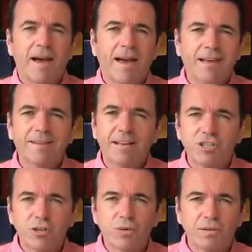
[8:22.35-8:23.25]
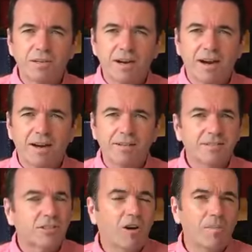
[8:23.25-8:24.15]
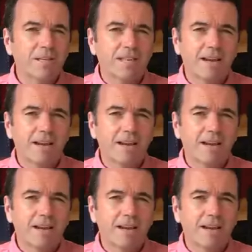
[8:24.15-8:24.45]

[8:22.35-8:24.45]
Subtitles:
And as usual, to not miss